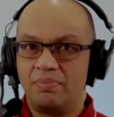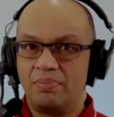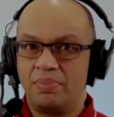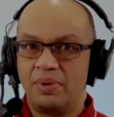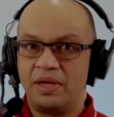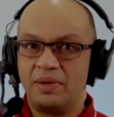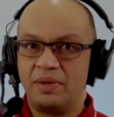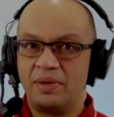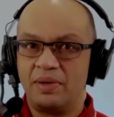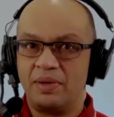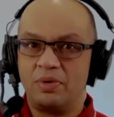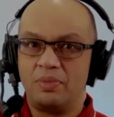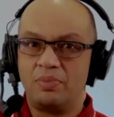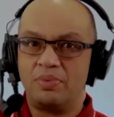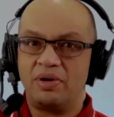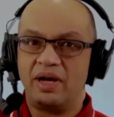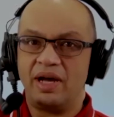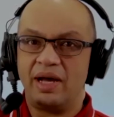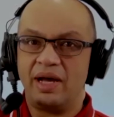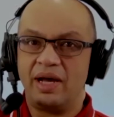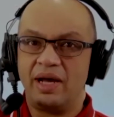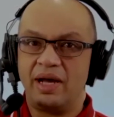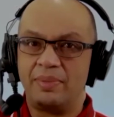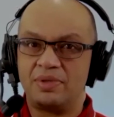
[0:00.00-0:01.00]
People
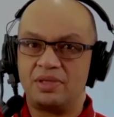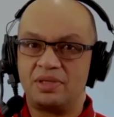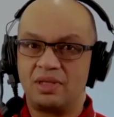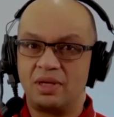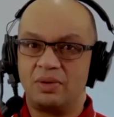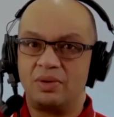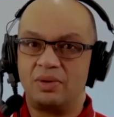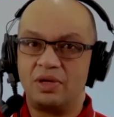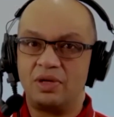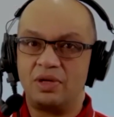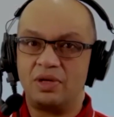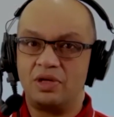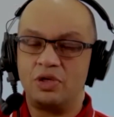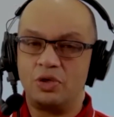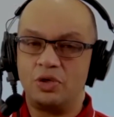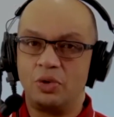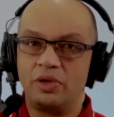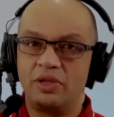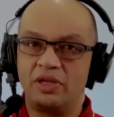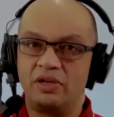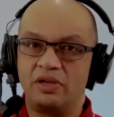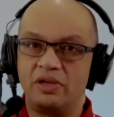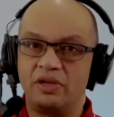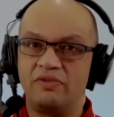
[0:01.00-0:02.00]
perhaps don't
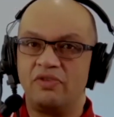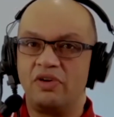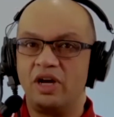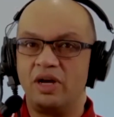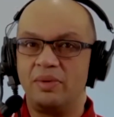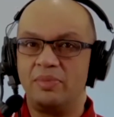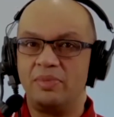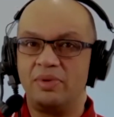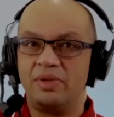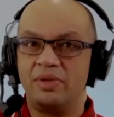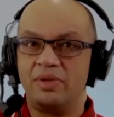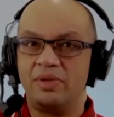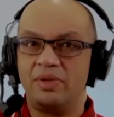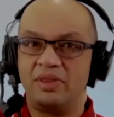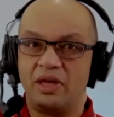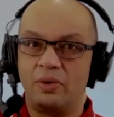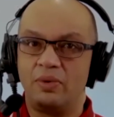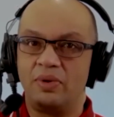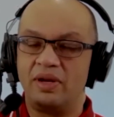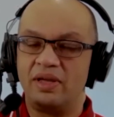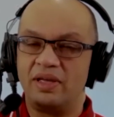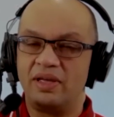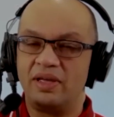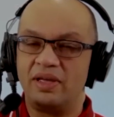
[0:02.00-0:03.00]
enjoy the environment;
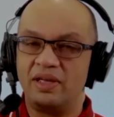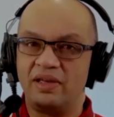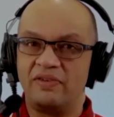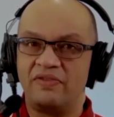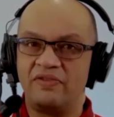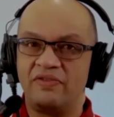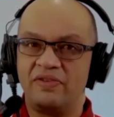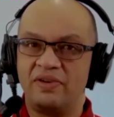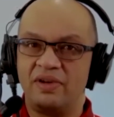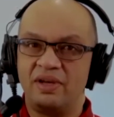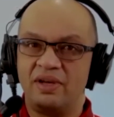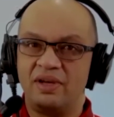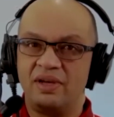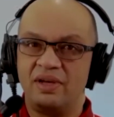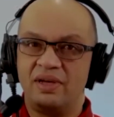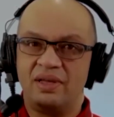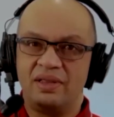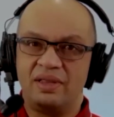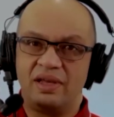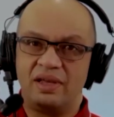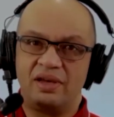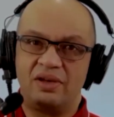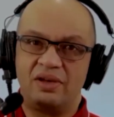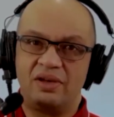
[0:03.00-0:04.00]
they'll leave.
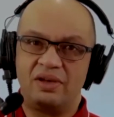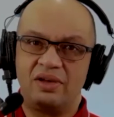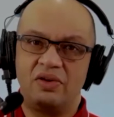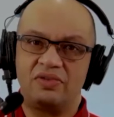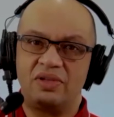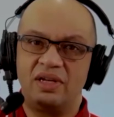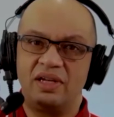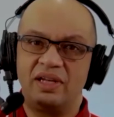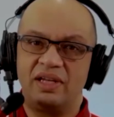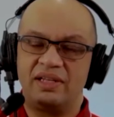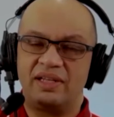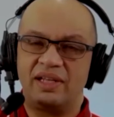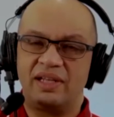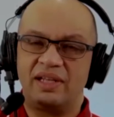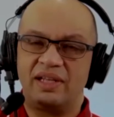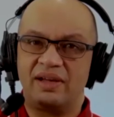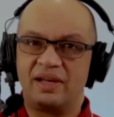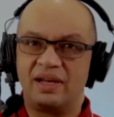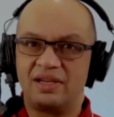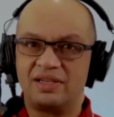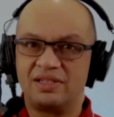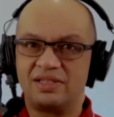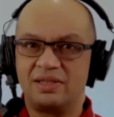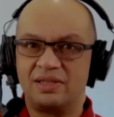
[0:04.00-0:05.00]
They can hmm. often mm. let down
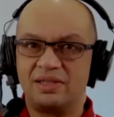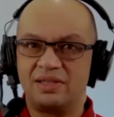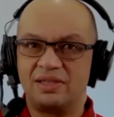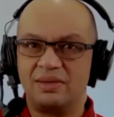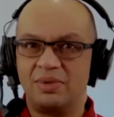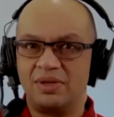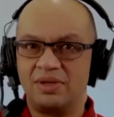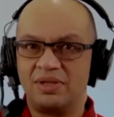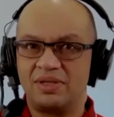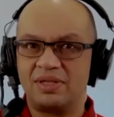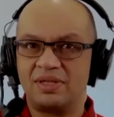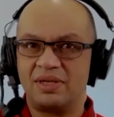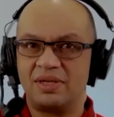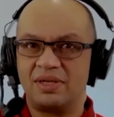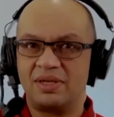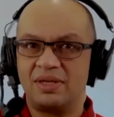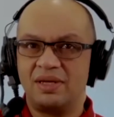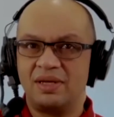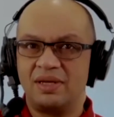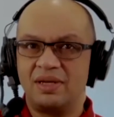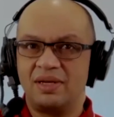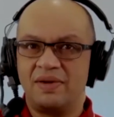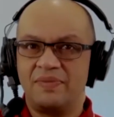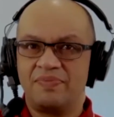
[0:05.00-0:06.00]
customers.
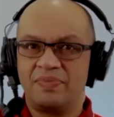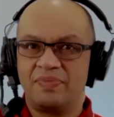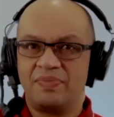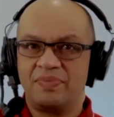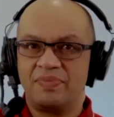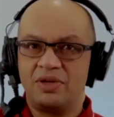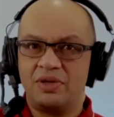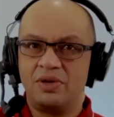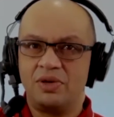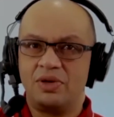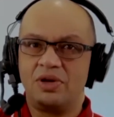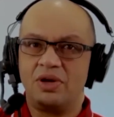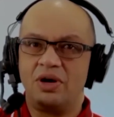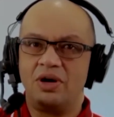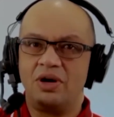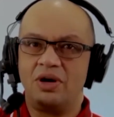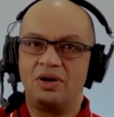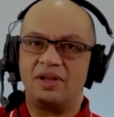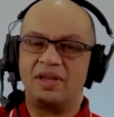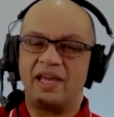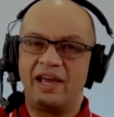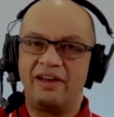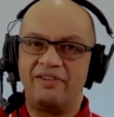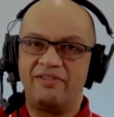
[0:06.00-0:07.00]
You
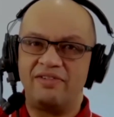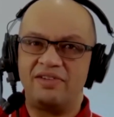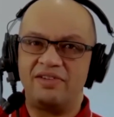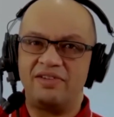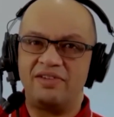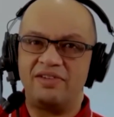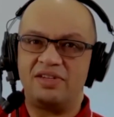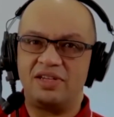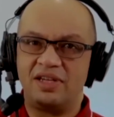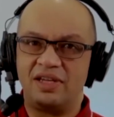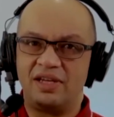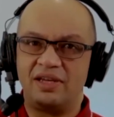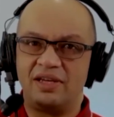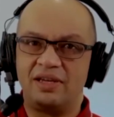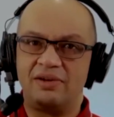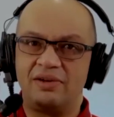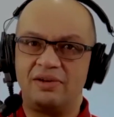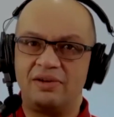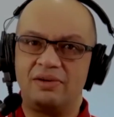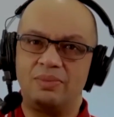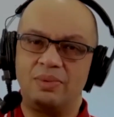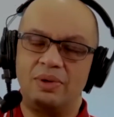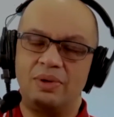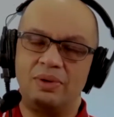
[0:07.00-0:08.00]
can't guarantee.
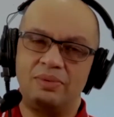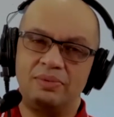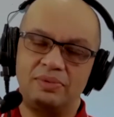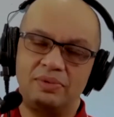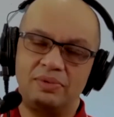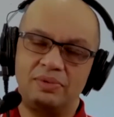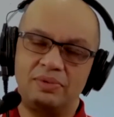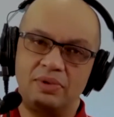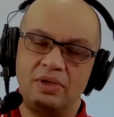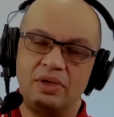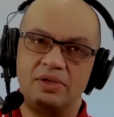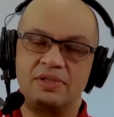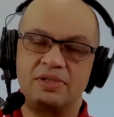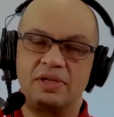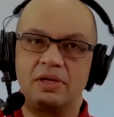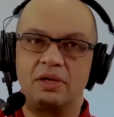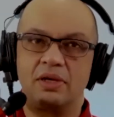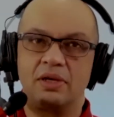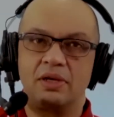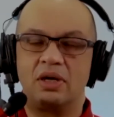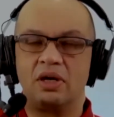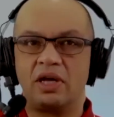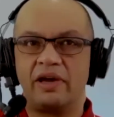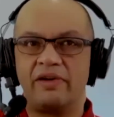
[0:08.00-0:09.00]
Well, you can't say you
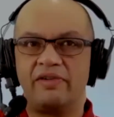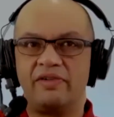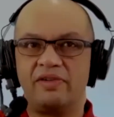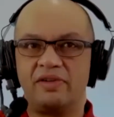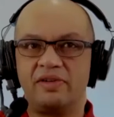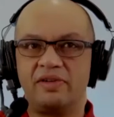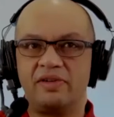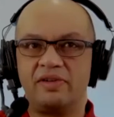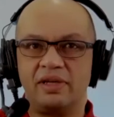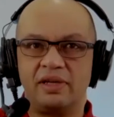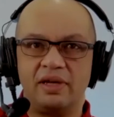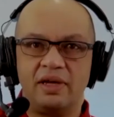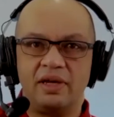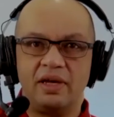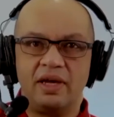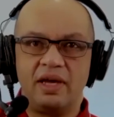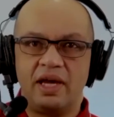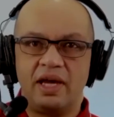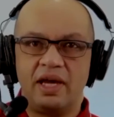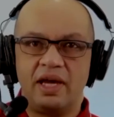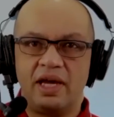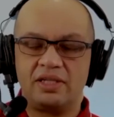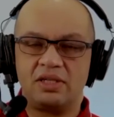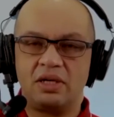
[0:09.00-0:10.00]
can't guarantee.
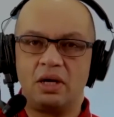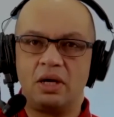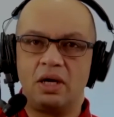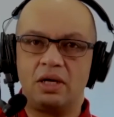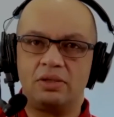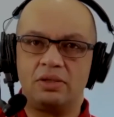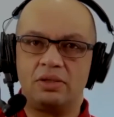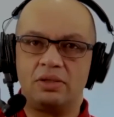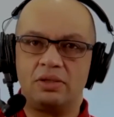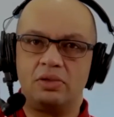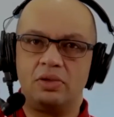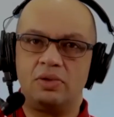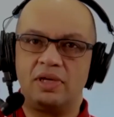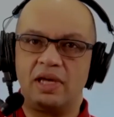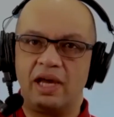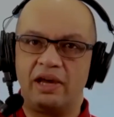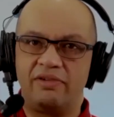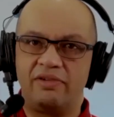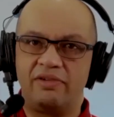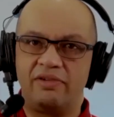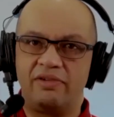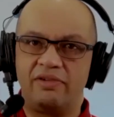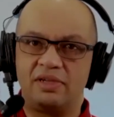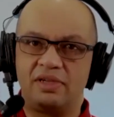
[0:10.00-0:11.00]
It's hard to
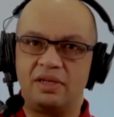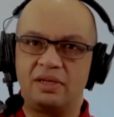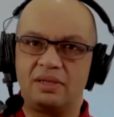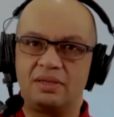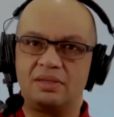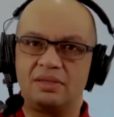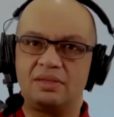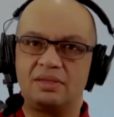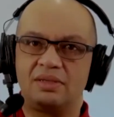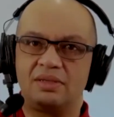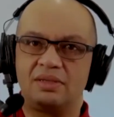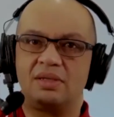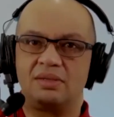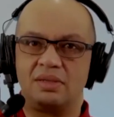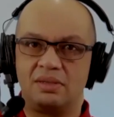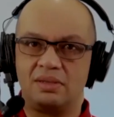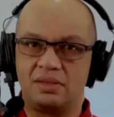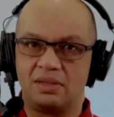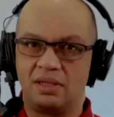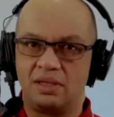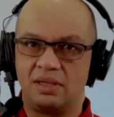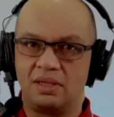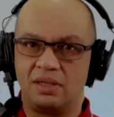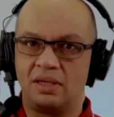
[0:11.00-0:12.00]
guarantee
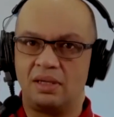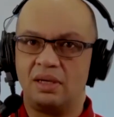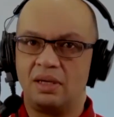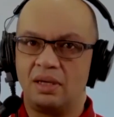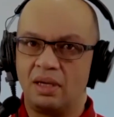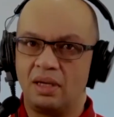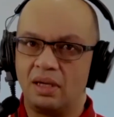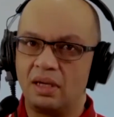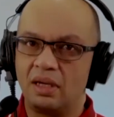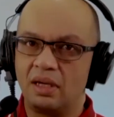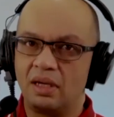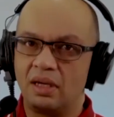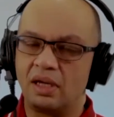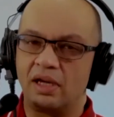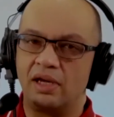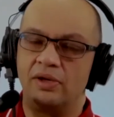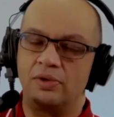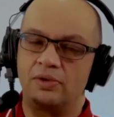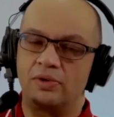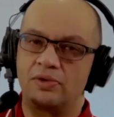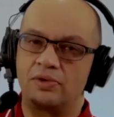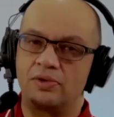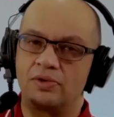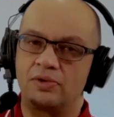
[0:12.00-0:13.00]
consistency in
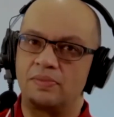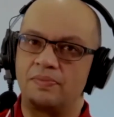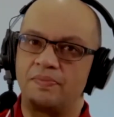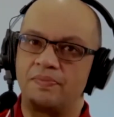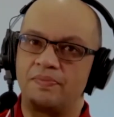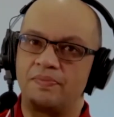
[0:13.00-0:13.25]
chaos.